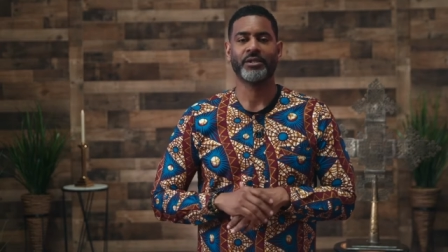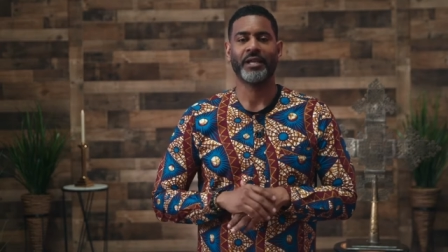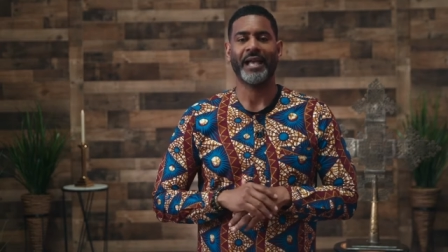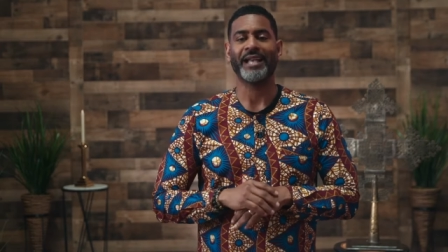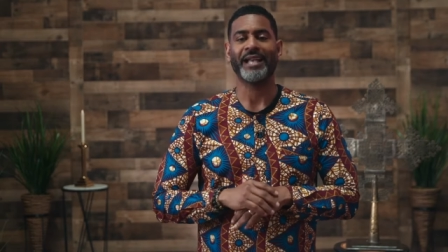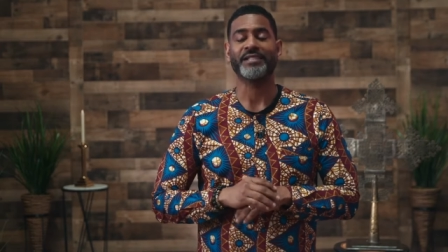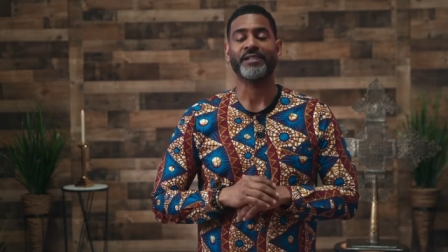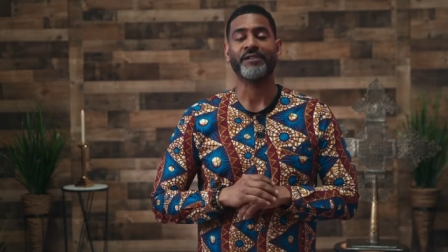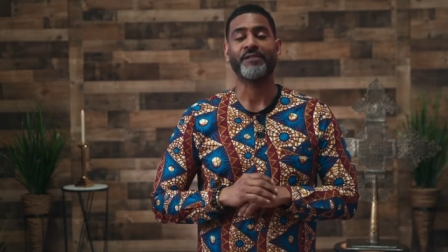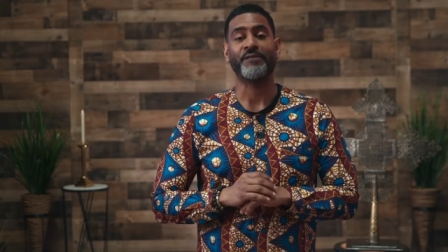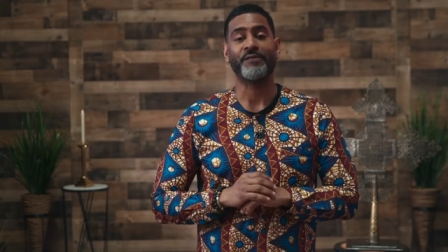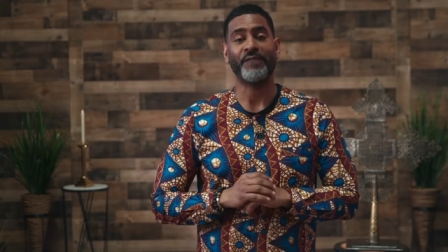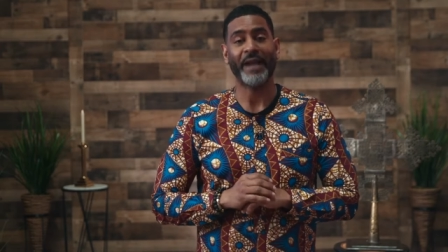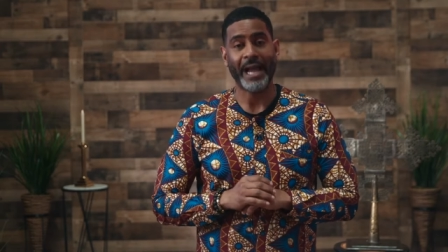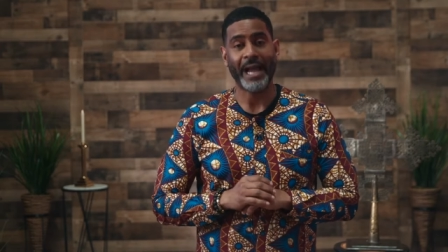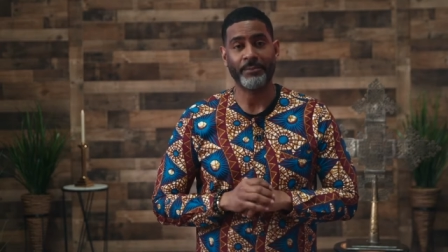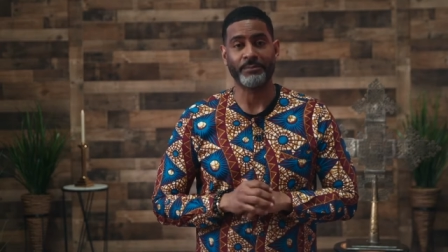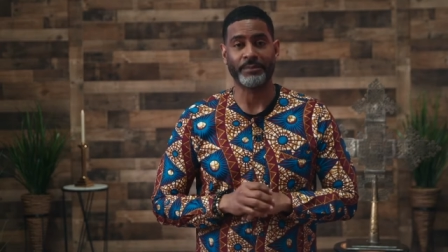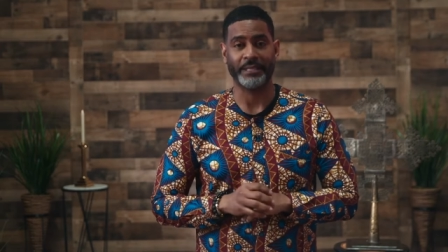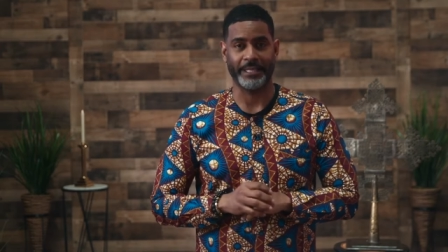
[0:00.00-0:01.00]
as a
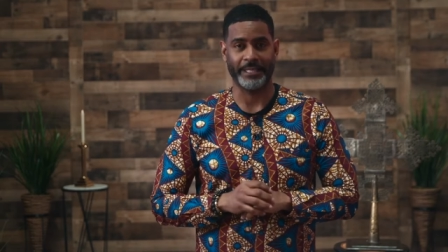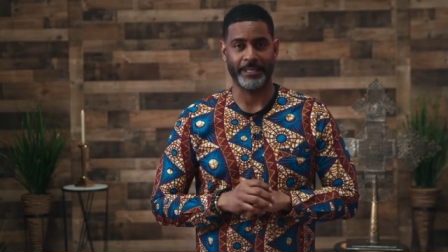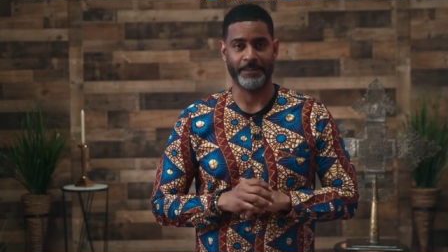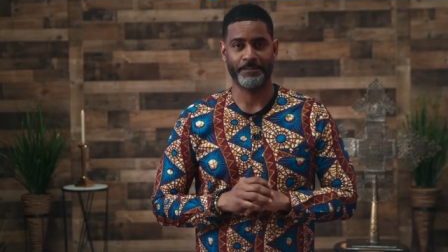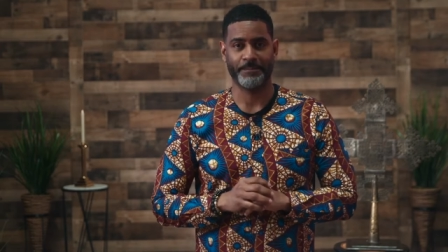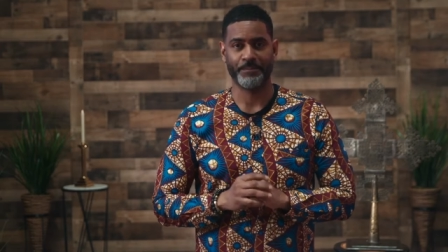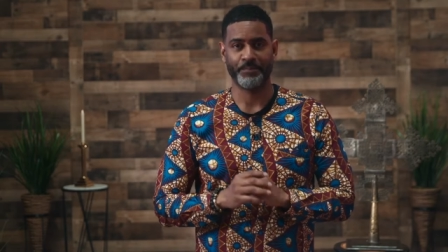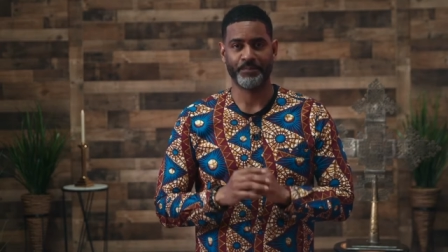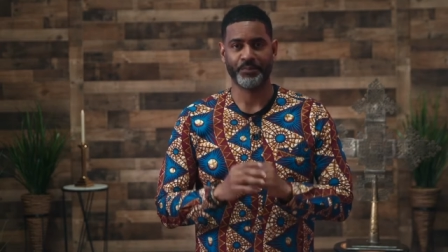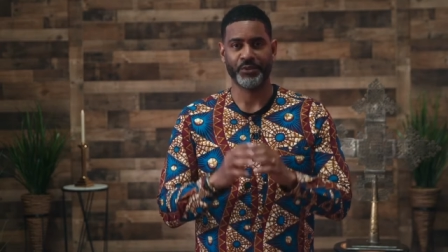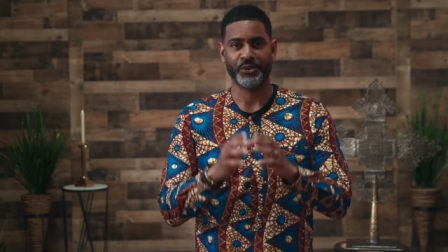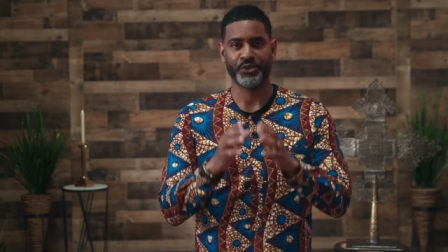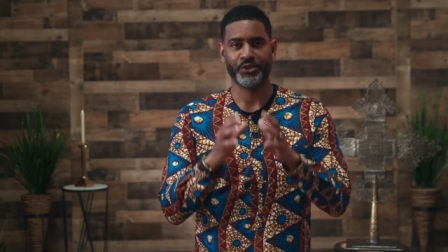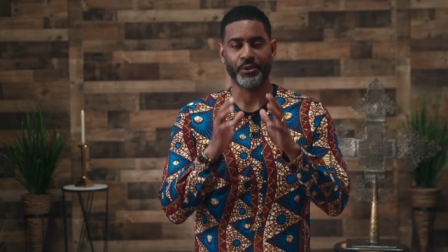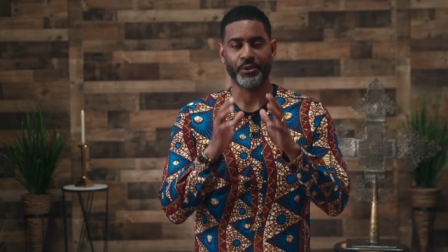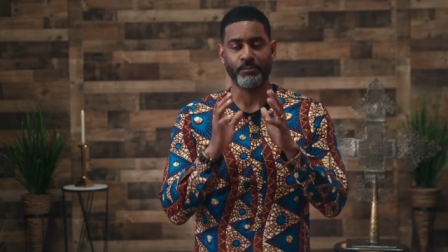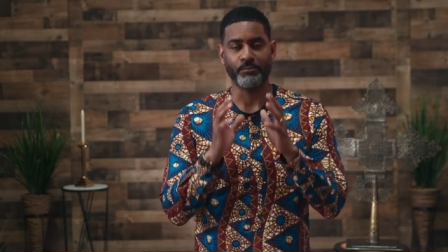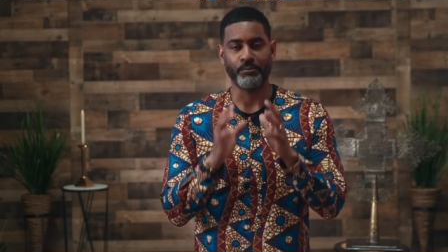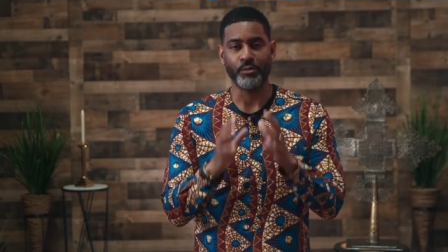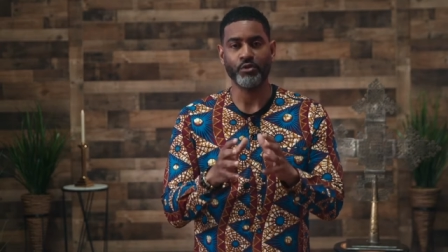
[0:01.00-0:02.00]
family
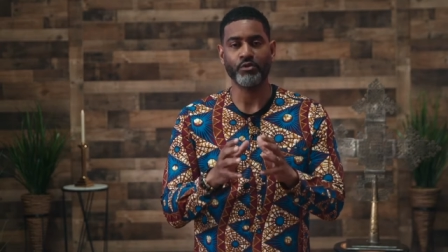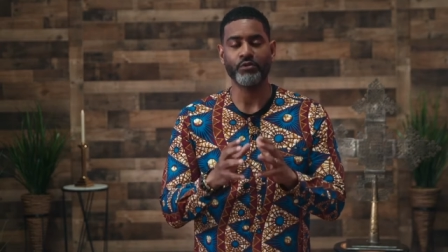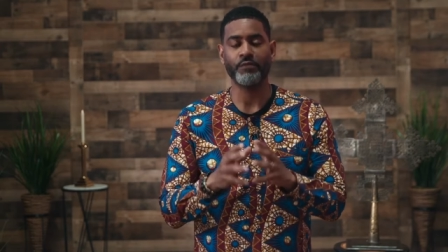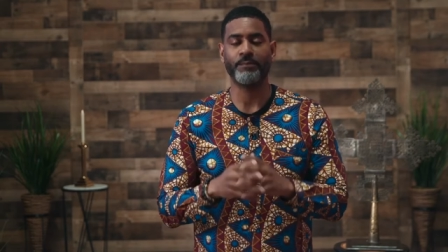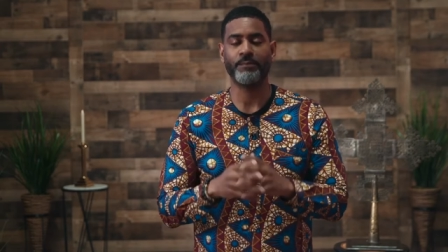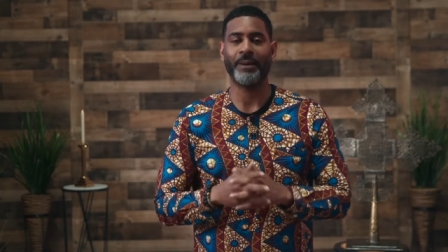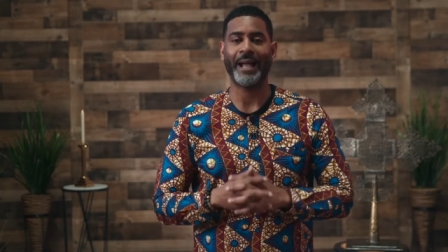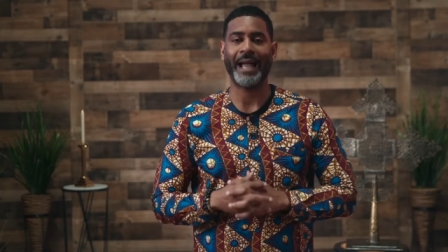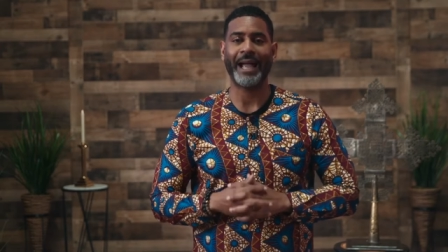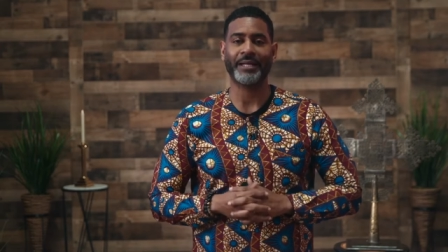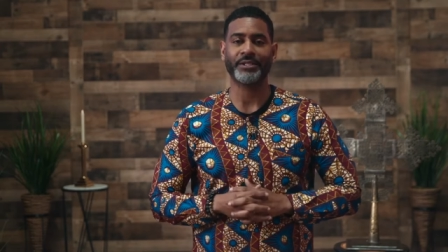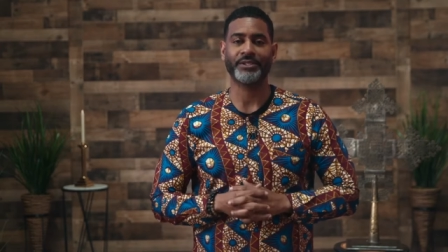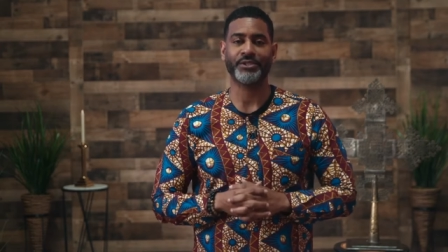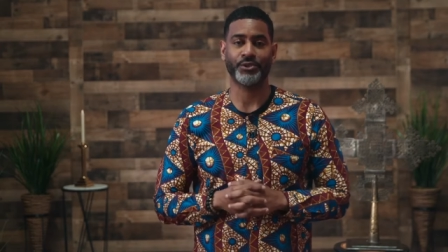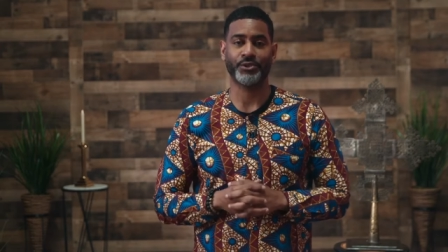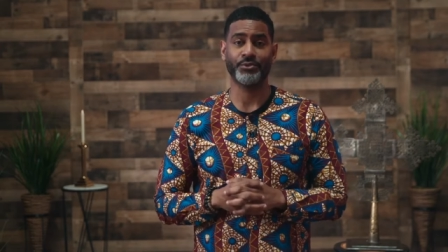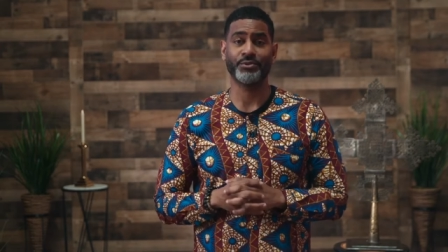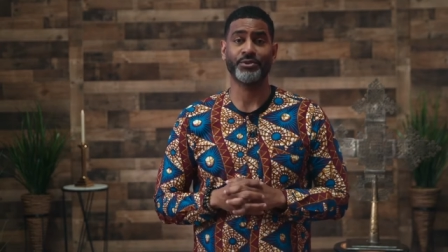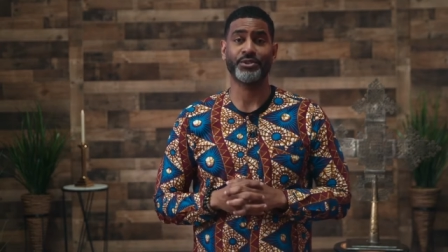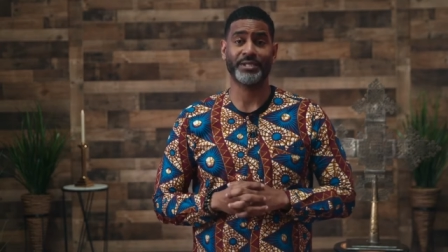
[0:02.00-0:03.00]
to move back
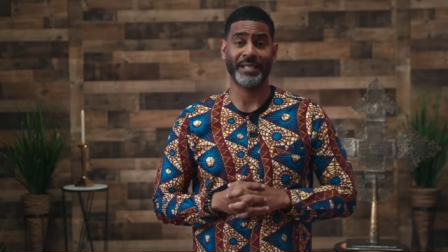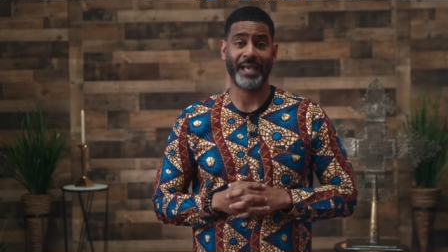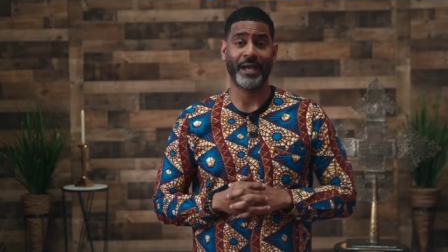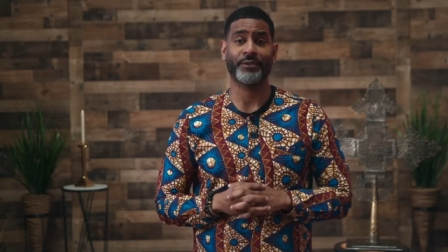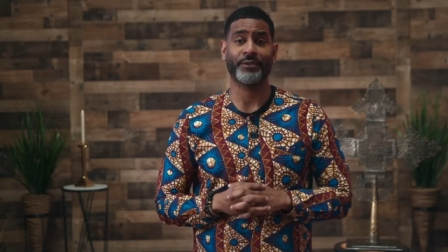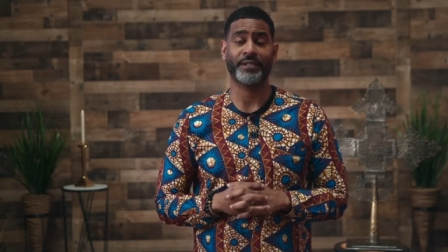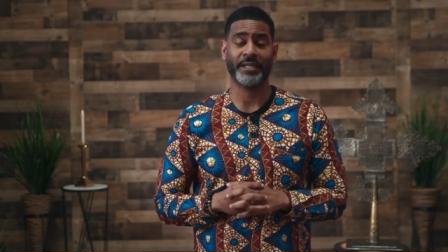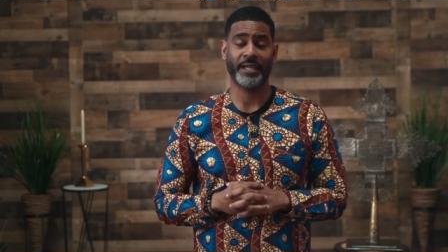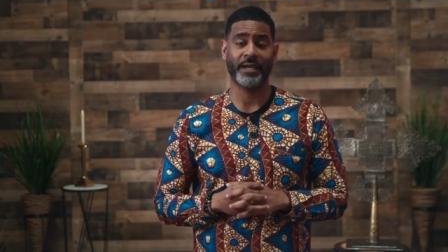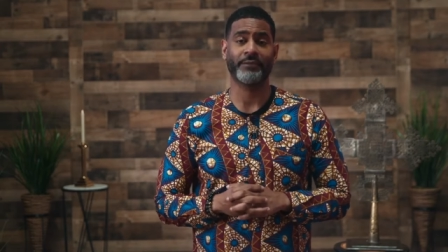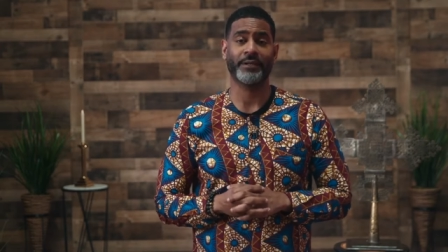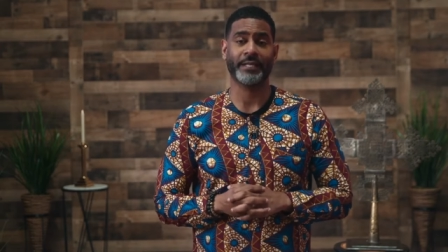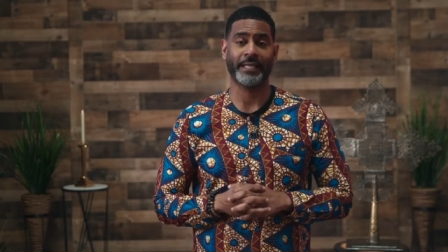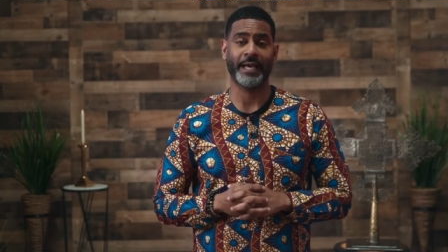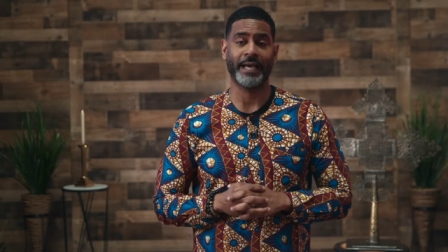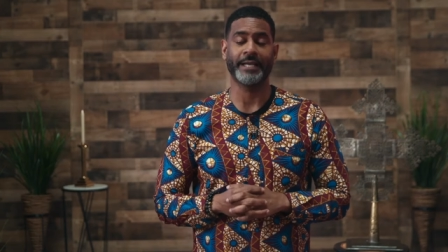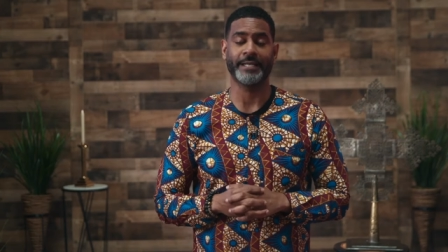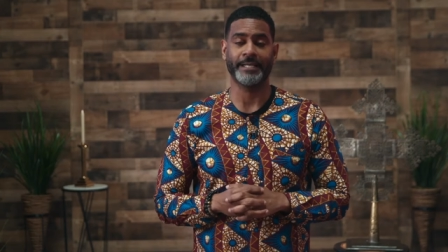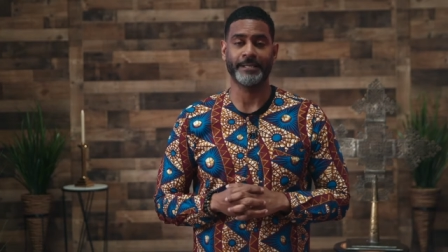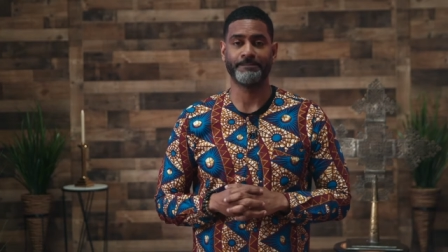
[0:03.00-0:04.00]
to South
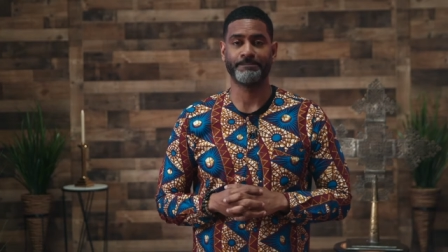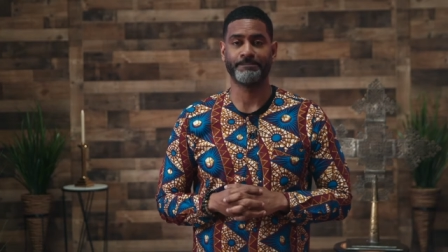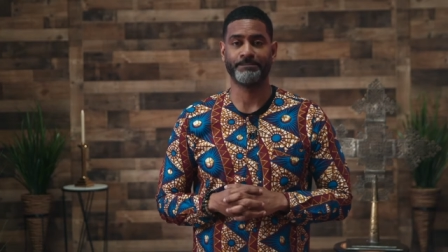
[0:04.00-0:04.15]
Carolina.